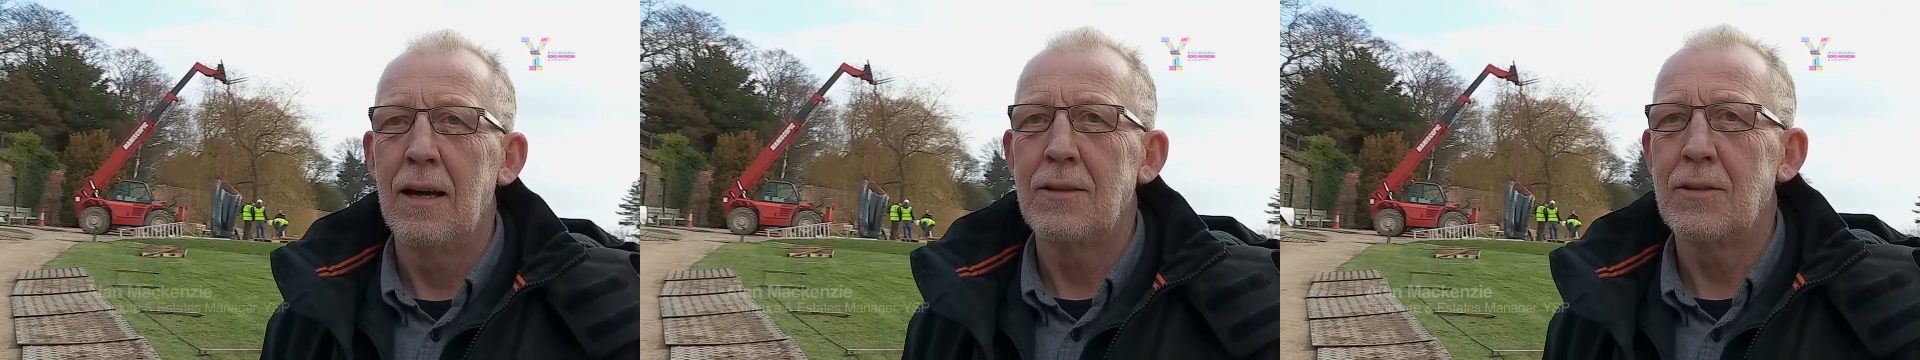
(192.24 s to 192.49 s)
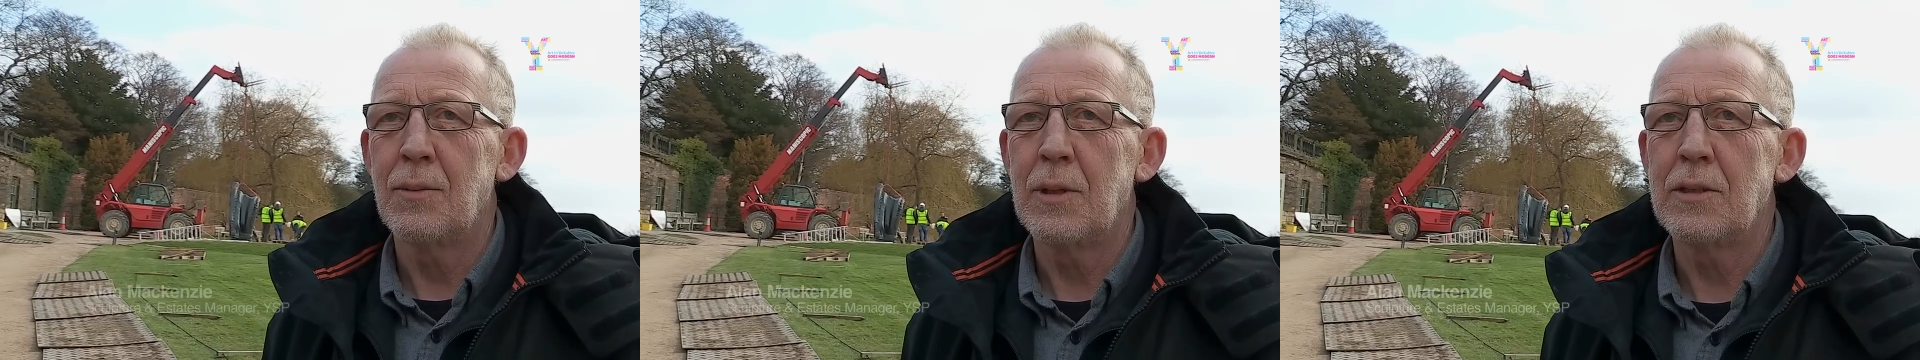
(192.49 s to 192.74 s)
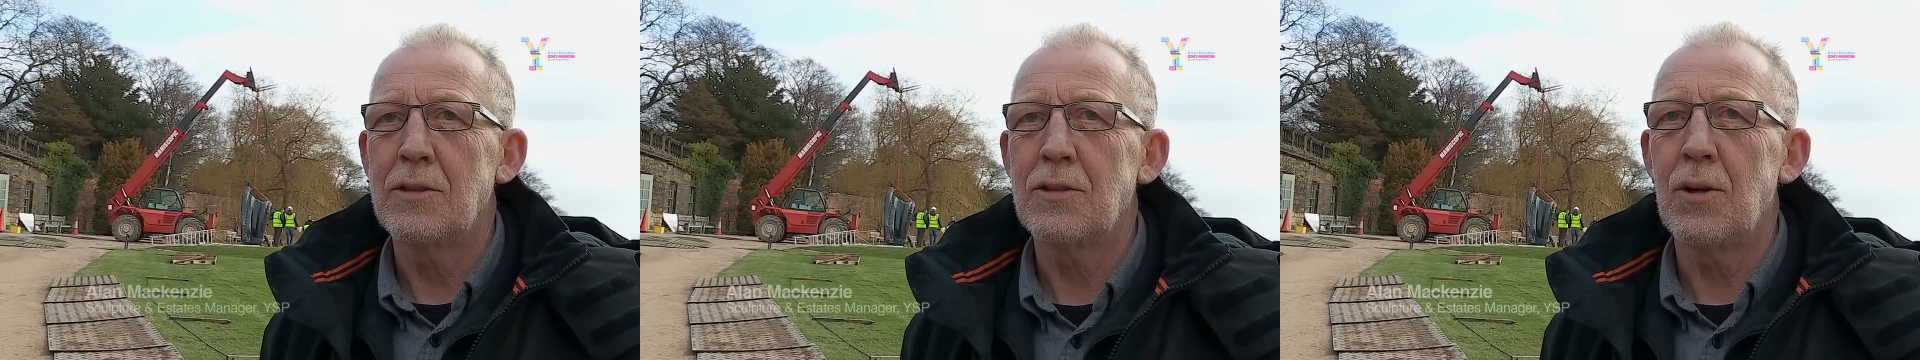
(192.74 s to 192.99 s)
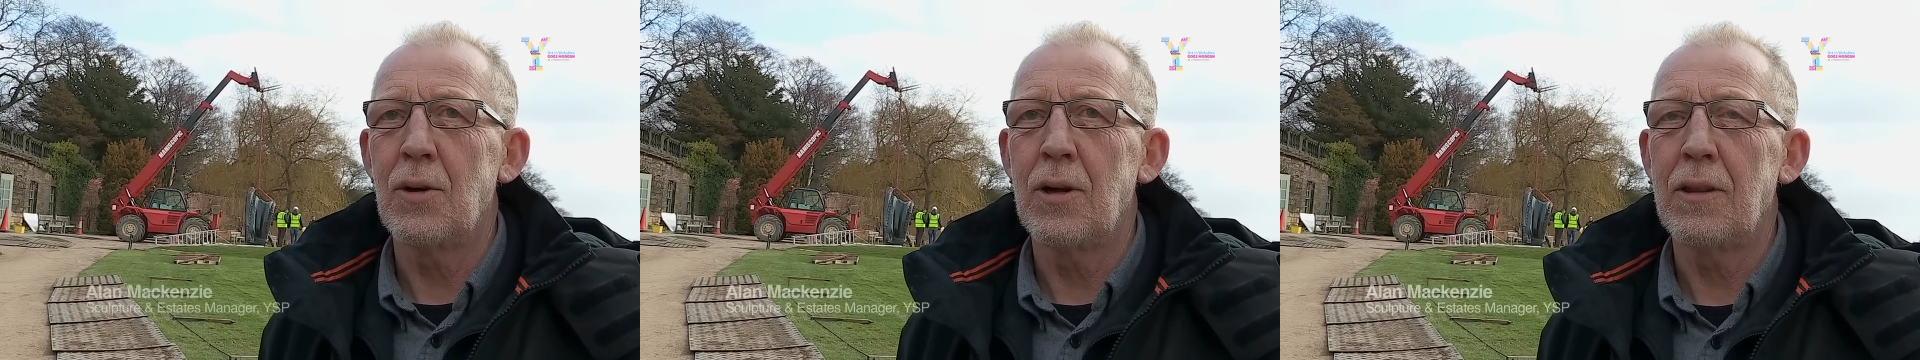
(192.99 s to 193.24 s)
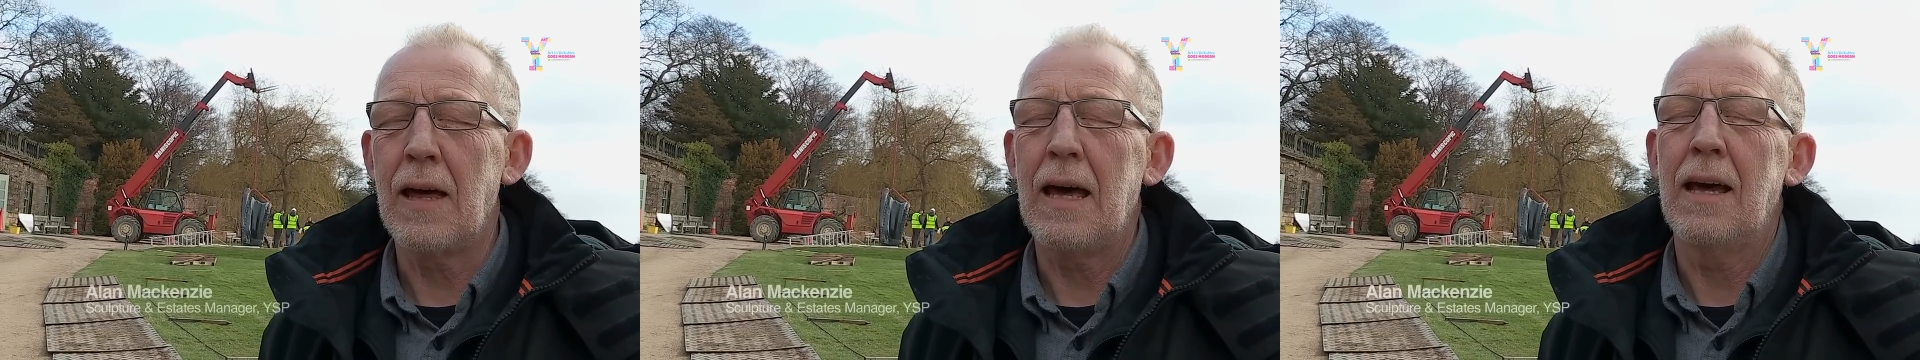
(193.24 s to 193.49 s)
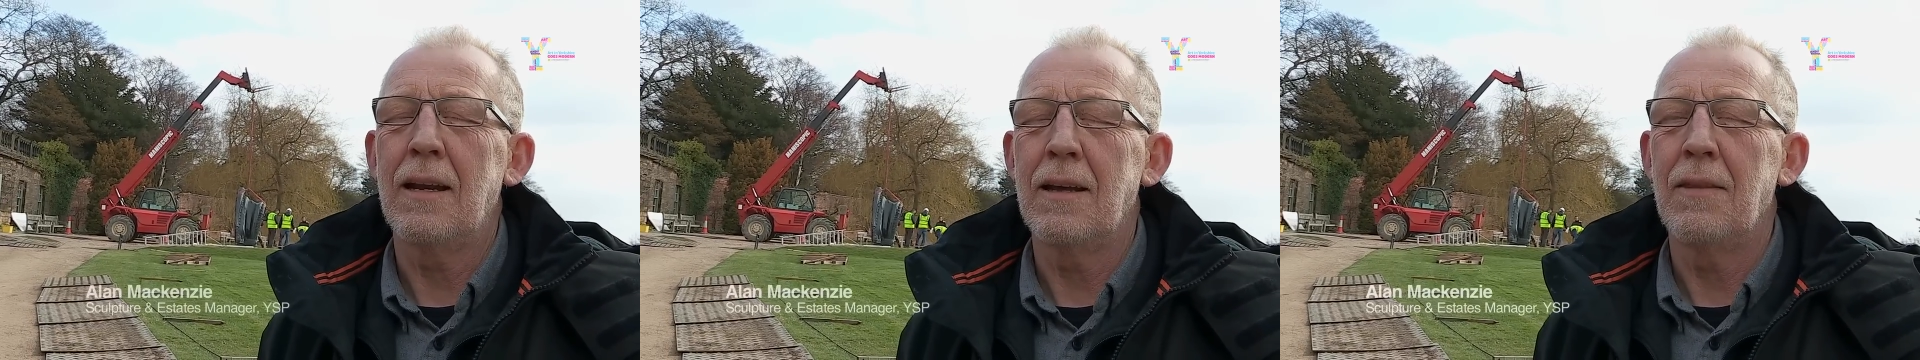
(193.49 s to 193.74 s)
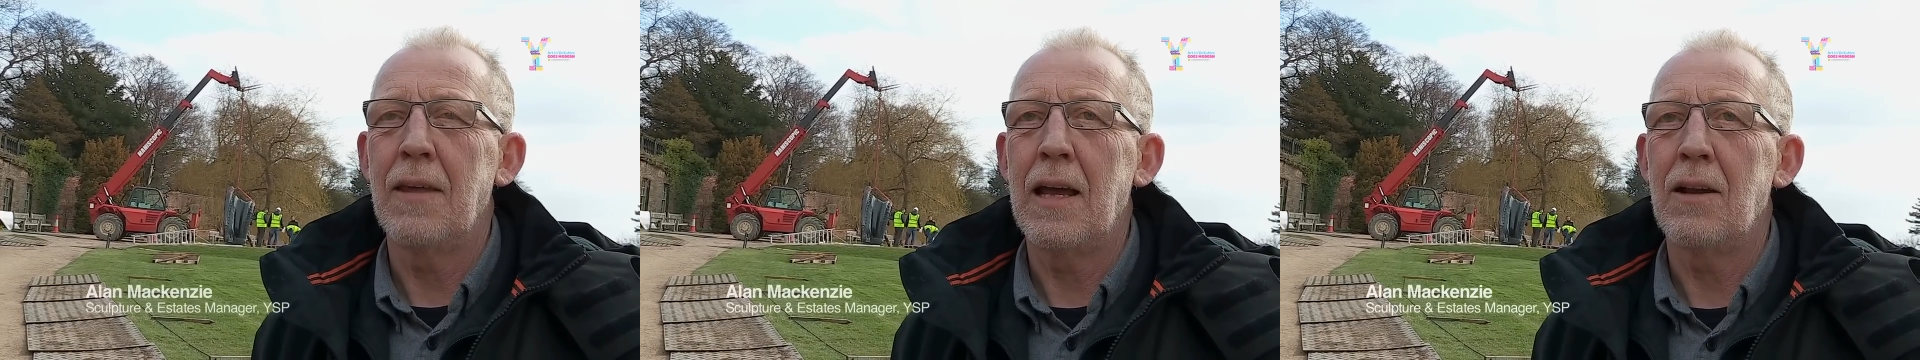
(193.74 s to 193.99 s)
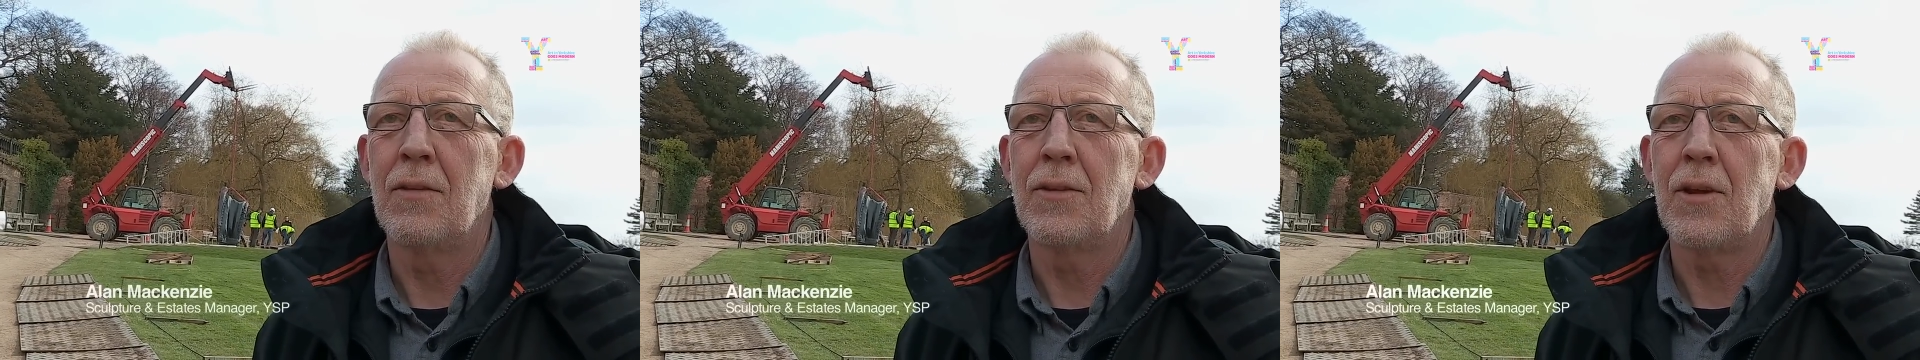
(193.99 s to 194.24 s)
So we're installing that, and
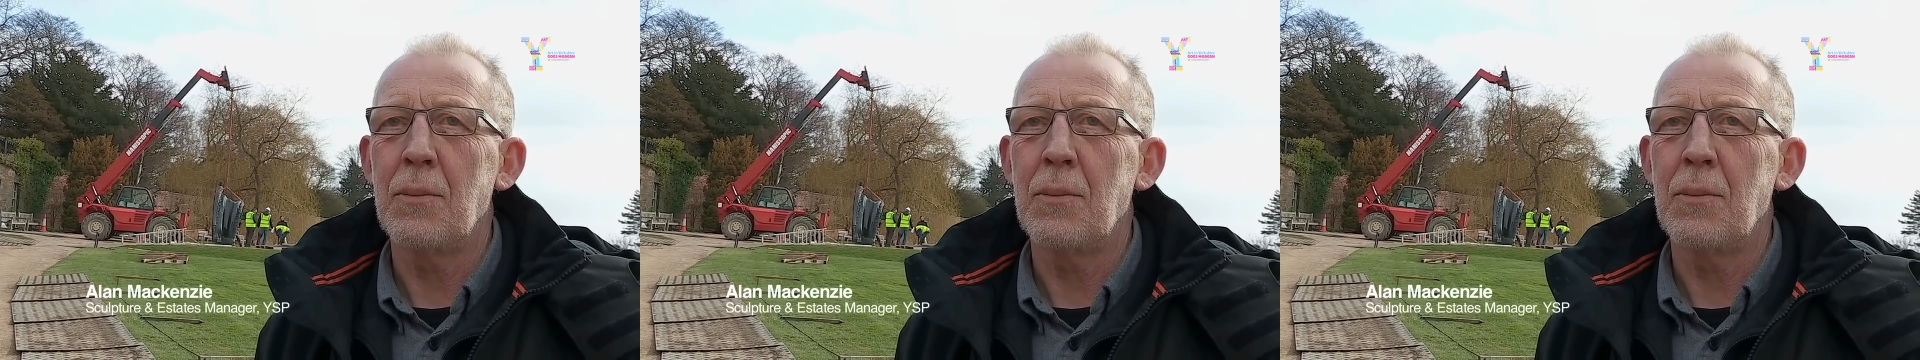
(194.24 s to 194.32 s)
then on